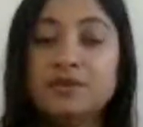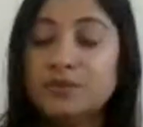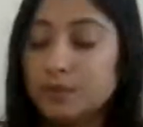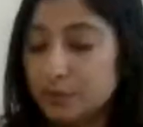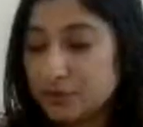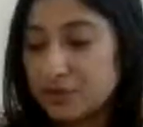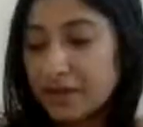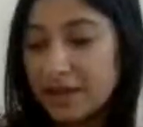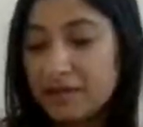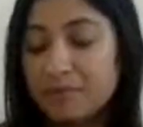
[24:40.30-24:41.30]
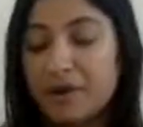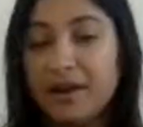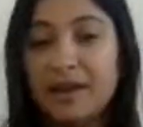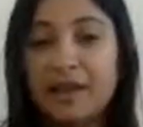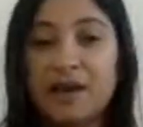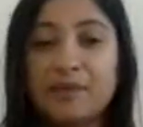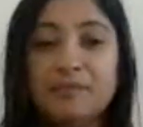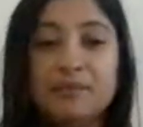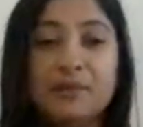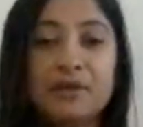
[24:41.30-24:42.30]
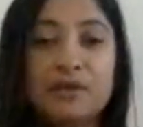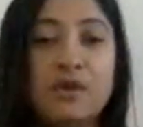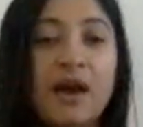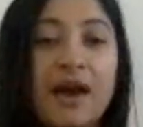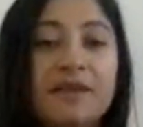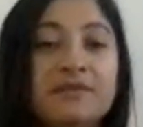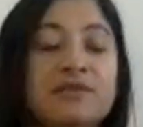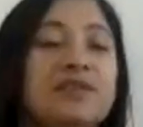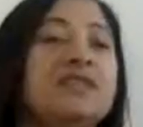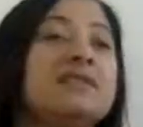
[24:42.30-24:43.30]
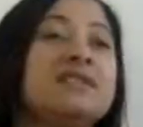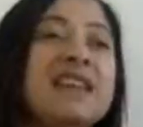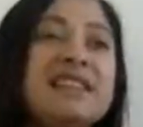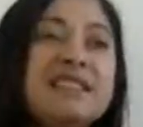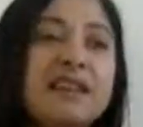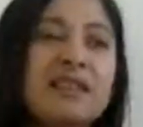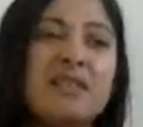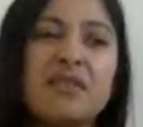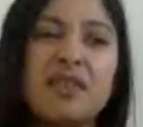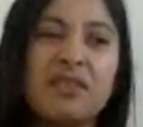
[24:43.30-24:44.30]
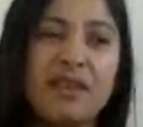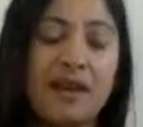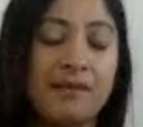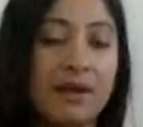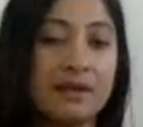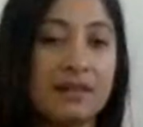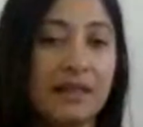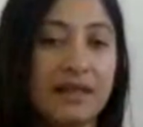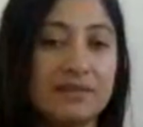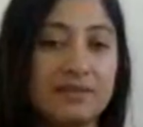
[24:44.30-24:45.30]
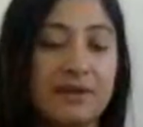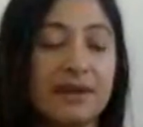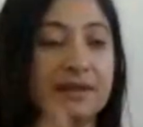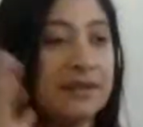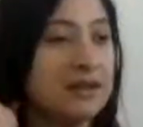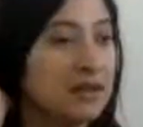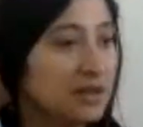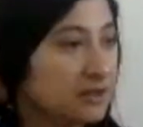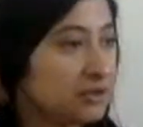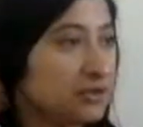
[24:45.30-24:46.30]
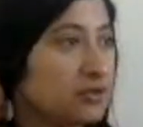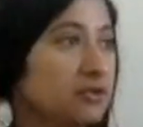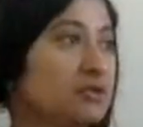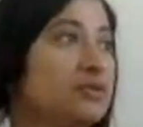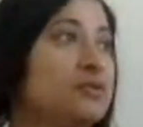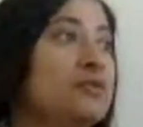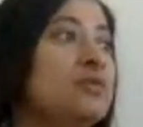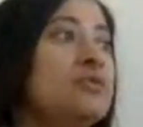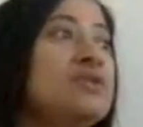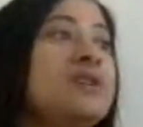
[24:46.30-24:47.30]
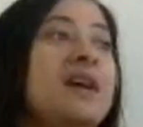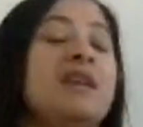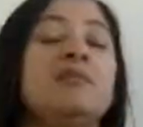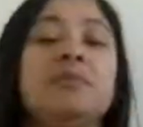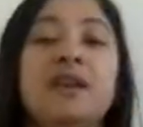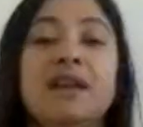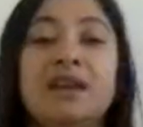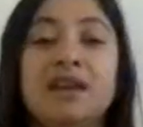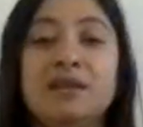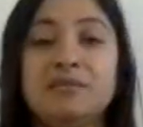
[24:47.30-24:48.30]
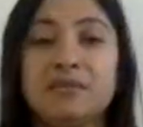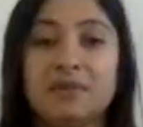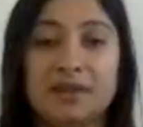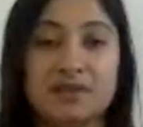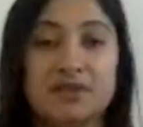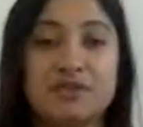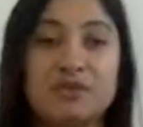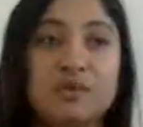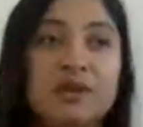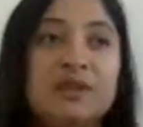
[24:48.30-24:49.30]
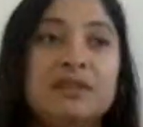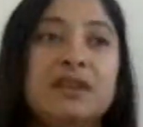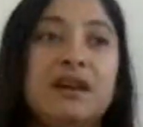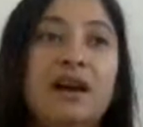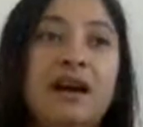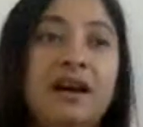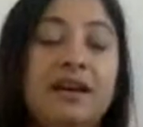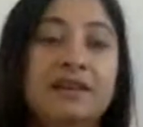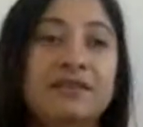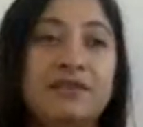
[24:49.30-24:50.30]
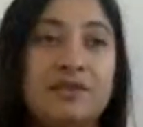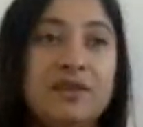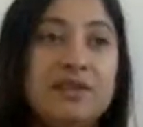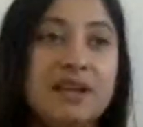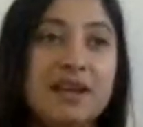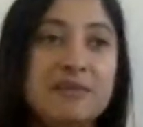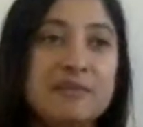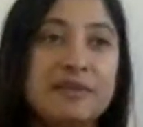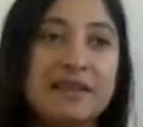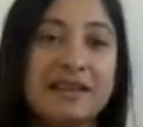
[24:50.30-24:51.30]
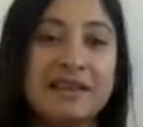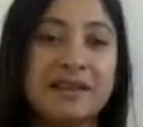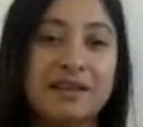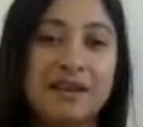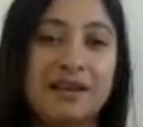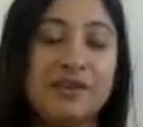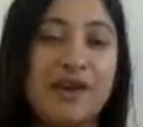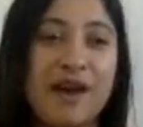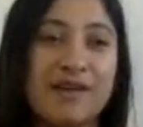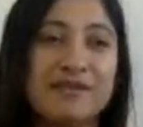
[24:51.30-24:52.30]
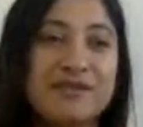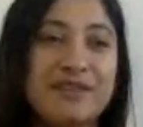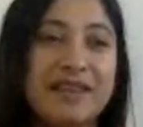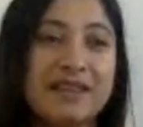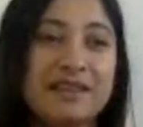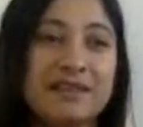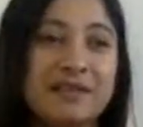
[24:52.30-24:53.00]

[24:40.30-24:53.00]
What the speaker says: do Ujjayi Pranayam, you have to, it takes care of your thyroid glands, right? So to do Ujjayi Pranayam, let's do it 3 times. You have to like